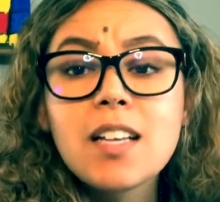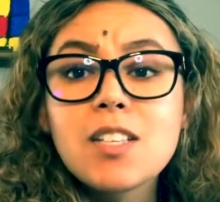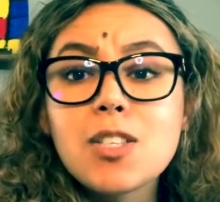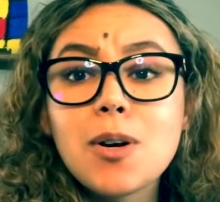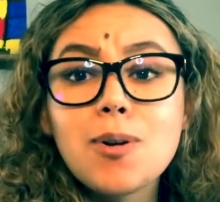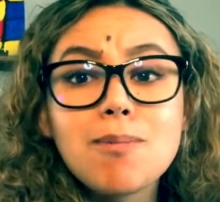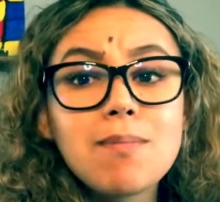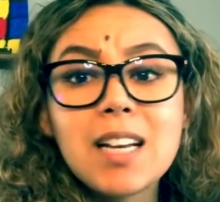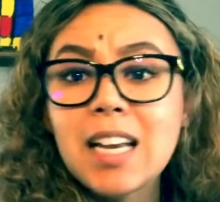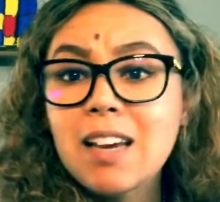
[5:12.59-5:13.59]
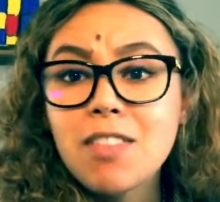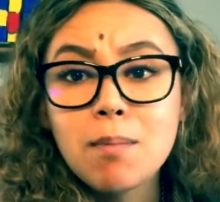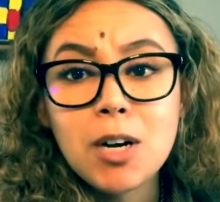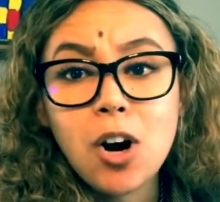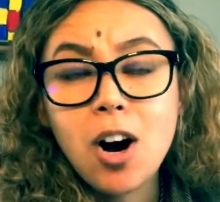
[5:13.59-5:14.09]
So give
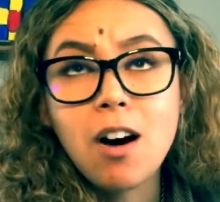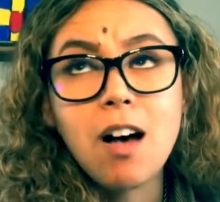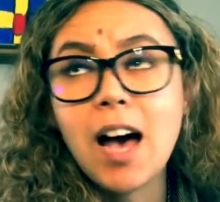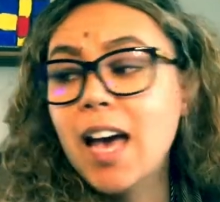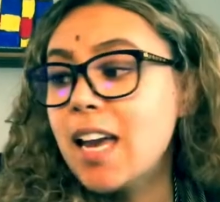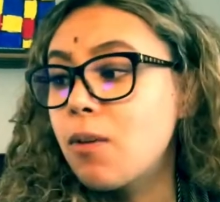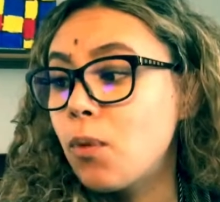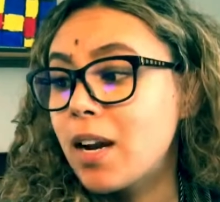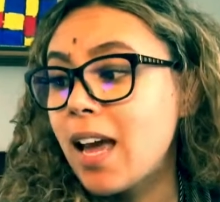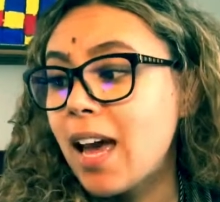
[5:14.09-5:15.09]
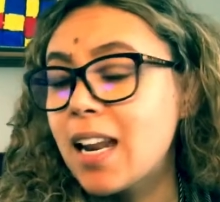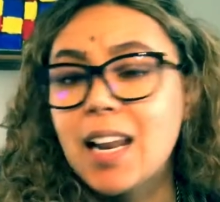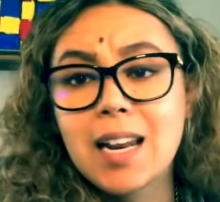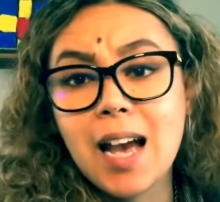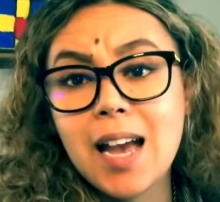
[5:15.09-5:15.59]
them a call. I went ahead
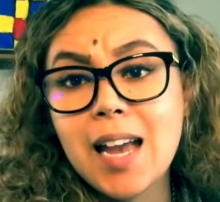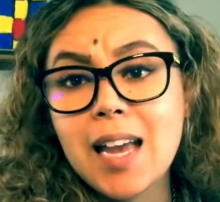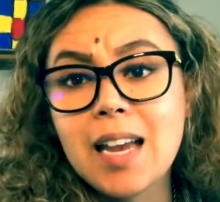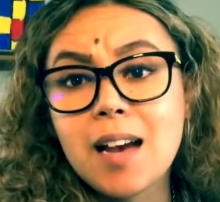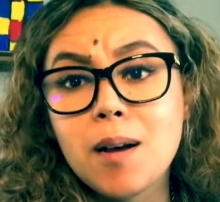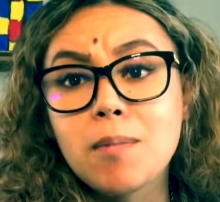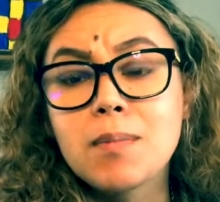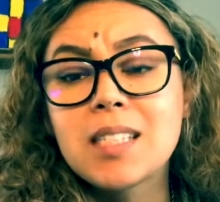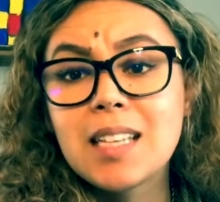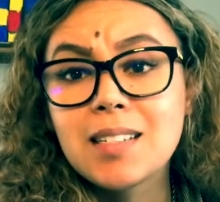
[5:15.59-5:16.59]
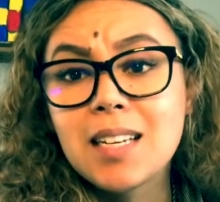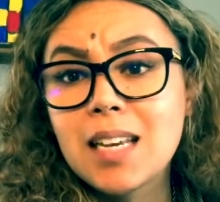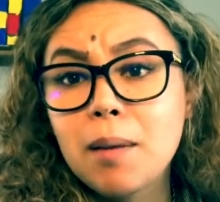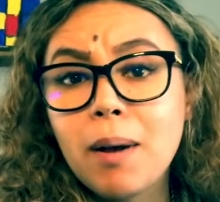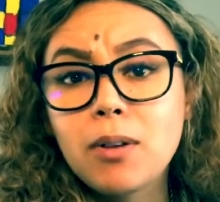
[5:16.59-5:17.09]
and I sent an
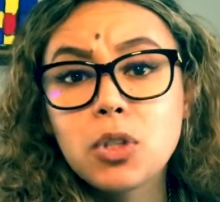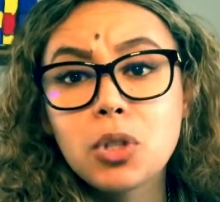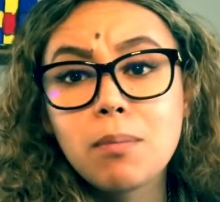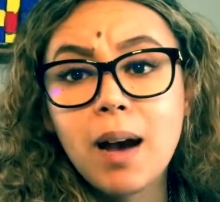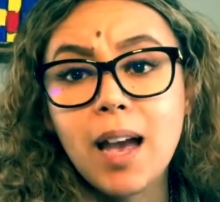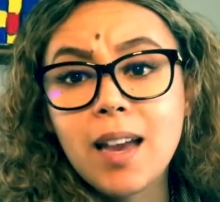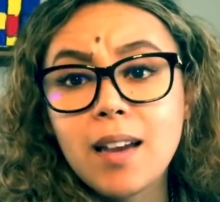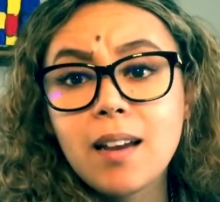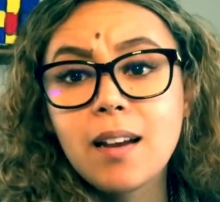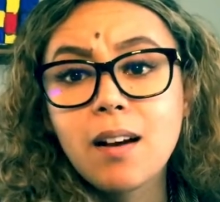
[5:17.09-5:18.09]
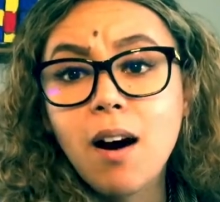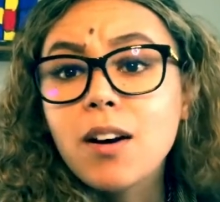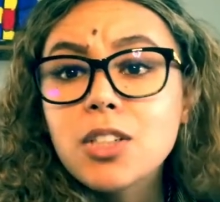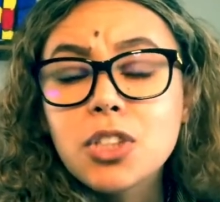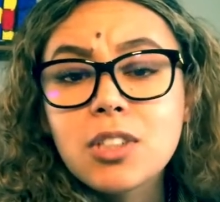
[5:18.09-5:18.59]
email to my car
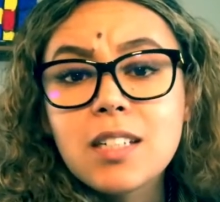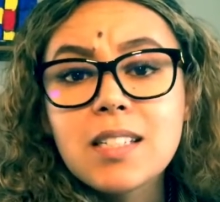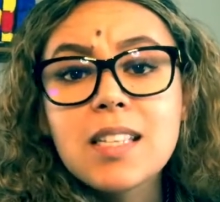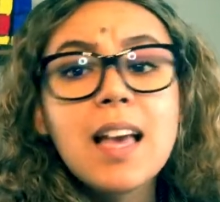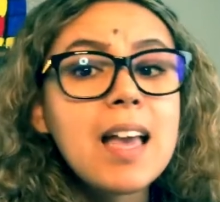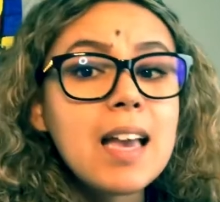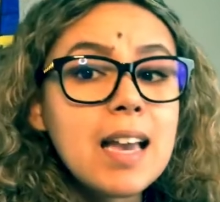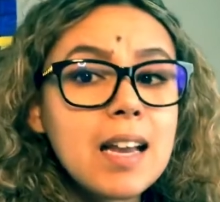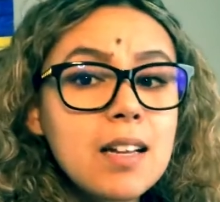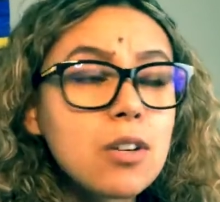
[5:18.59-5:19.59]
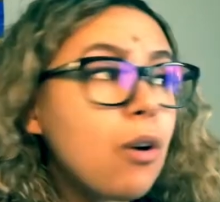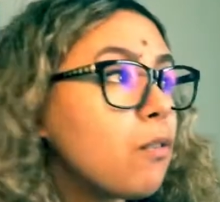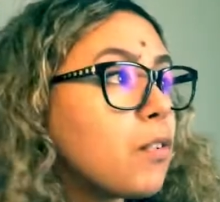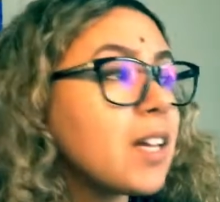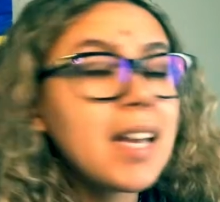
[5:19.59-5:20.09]
insurance, and
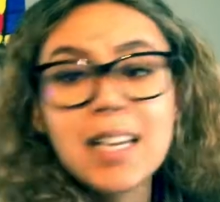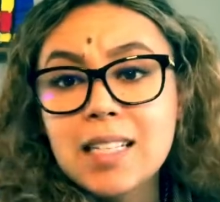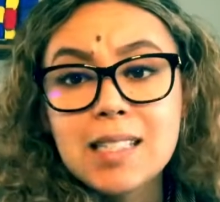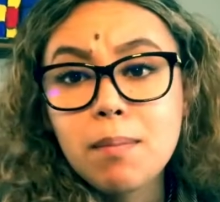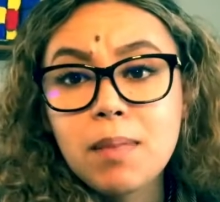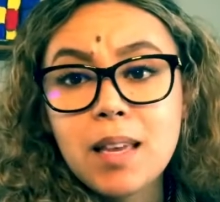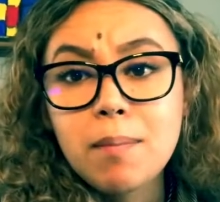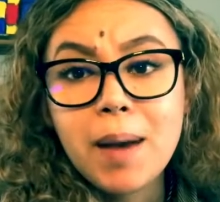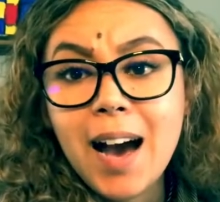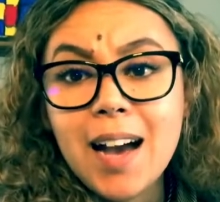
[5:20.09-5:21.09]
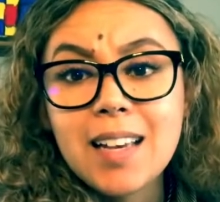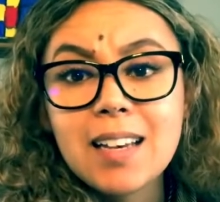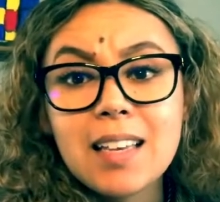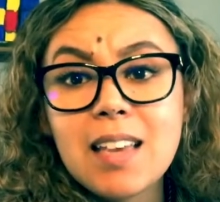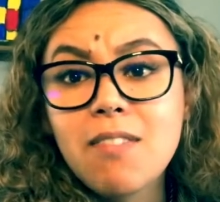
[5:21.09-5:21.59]
hopefully I get something back,
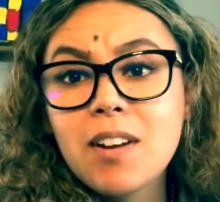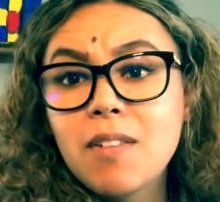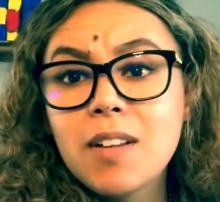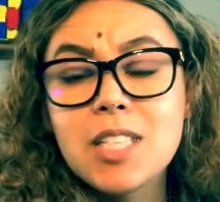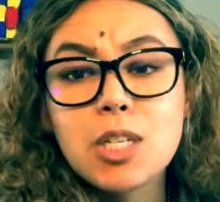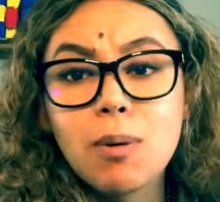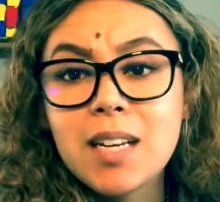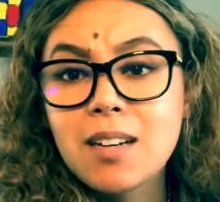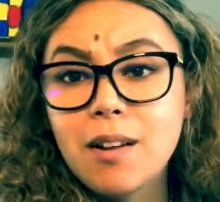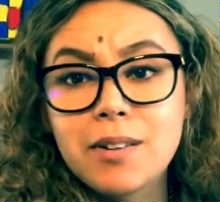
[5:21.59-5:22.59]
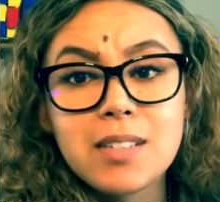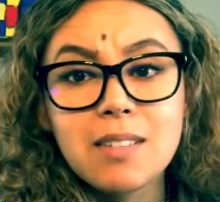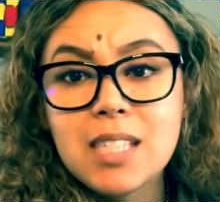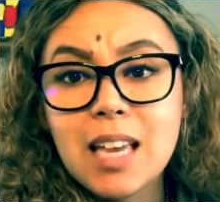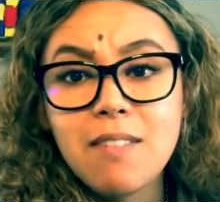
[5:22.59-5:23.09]
even if it's $20 of
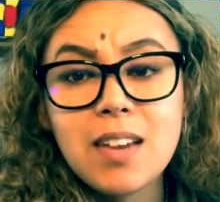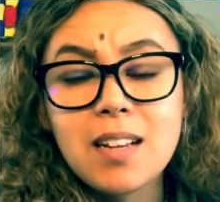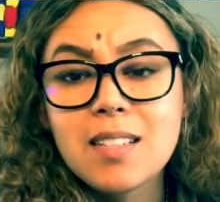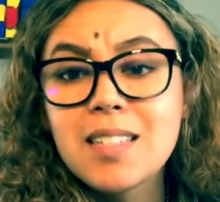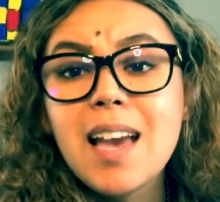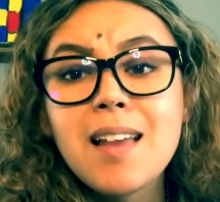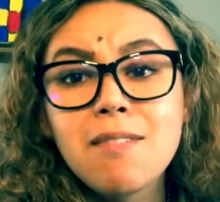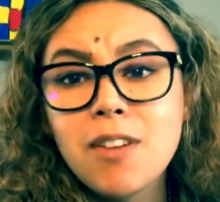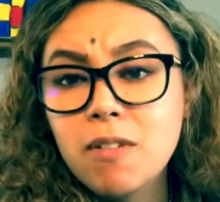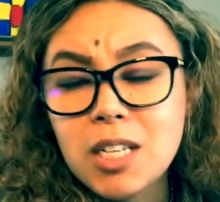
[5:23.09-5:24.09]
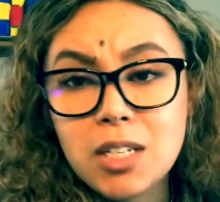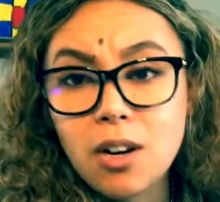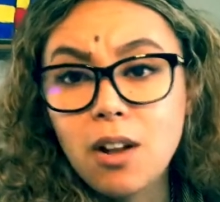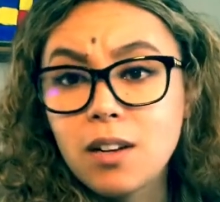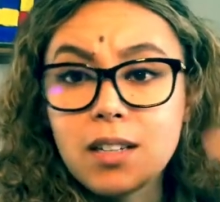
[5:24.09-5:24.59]
savings, $10,
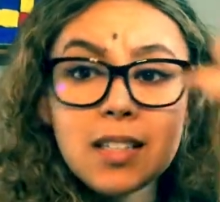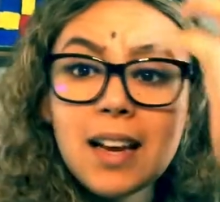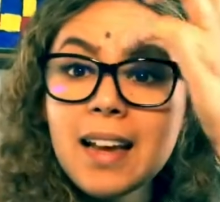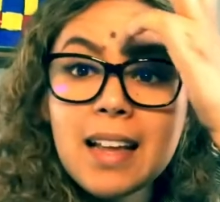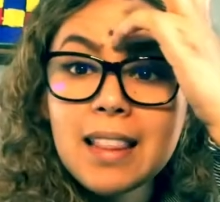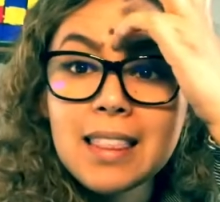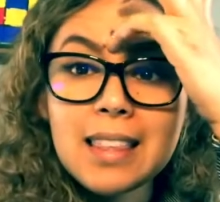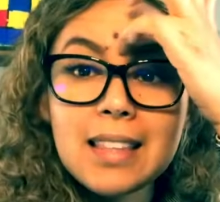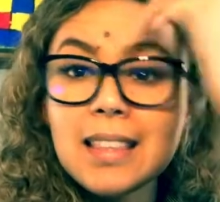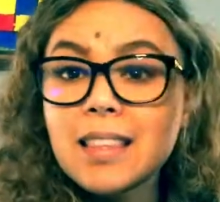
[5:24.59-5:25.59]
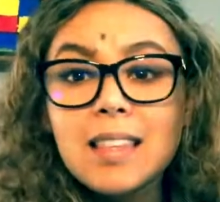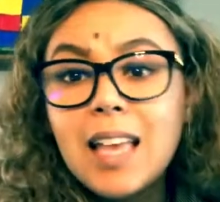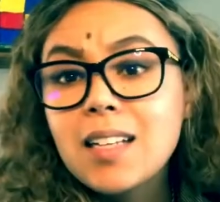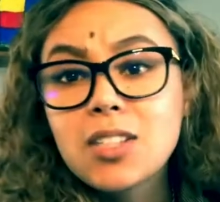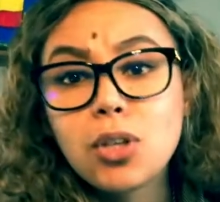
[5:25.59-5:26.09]
$15.
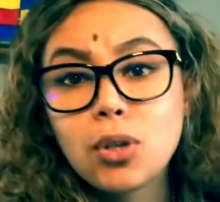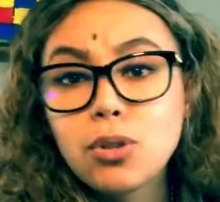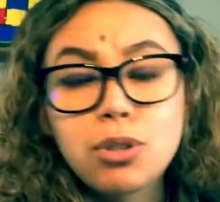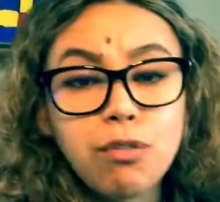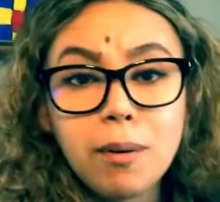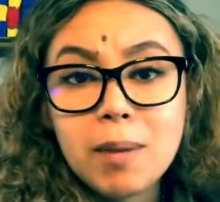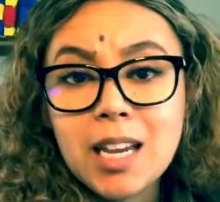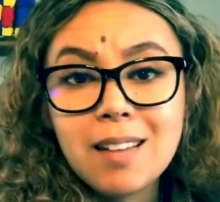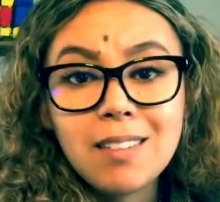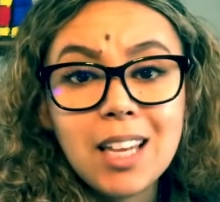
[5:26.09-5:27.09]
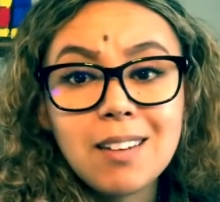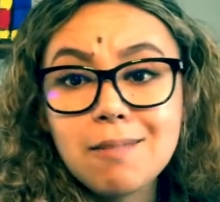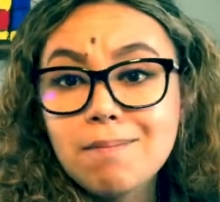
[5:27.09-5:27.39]
That's huge for me. Like,